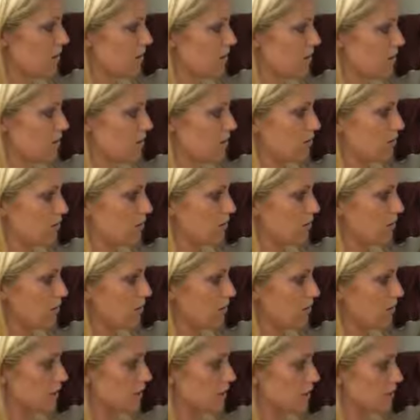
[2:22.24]
all the
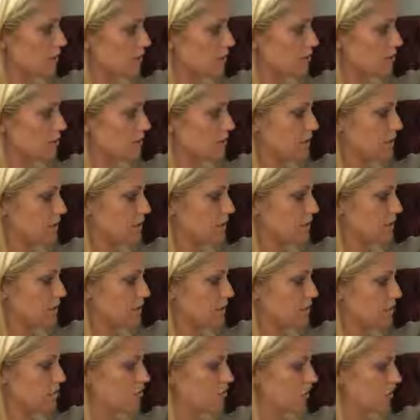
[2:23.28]
ingredients you will need
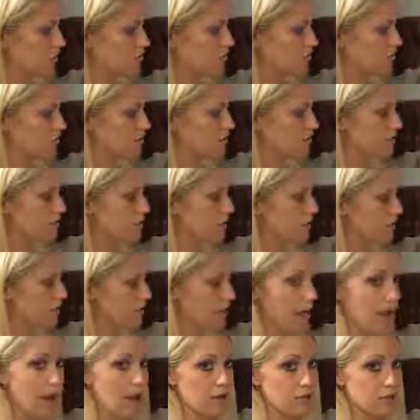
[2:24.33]
and the directions
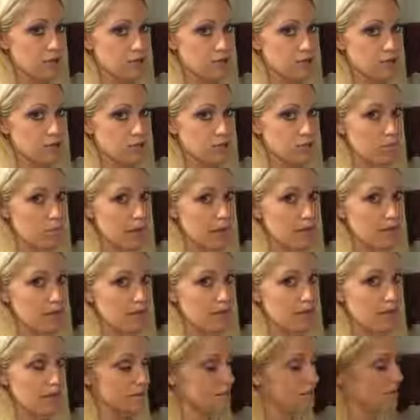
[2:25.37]
on how to
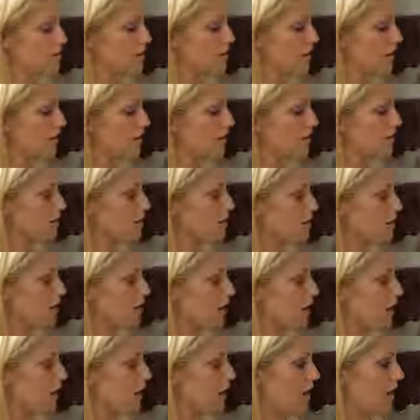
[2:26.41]
make the spray
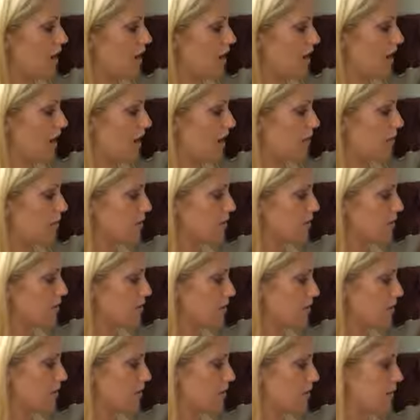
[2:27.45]
and how to use
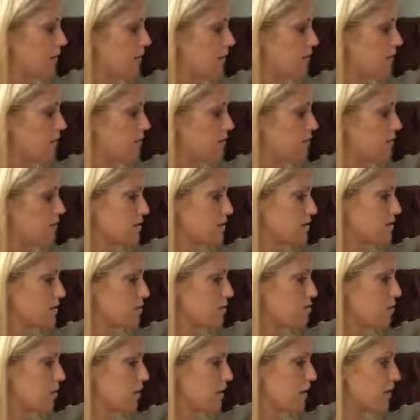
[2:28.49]
it. it. Says
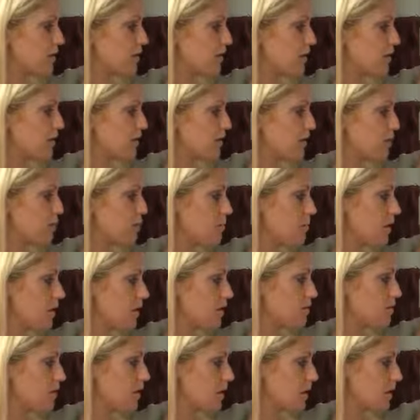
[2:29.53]
spray enough of the
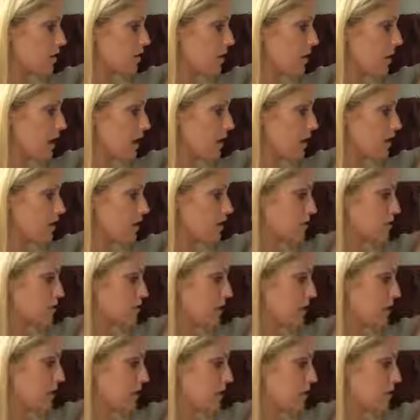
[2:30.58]
mix on your hair to
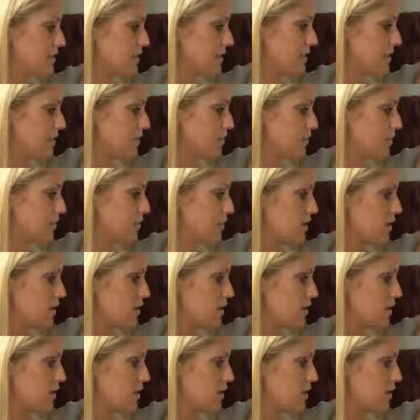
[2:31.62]
make it damp.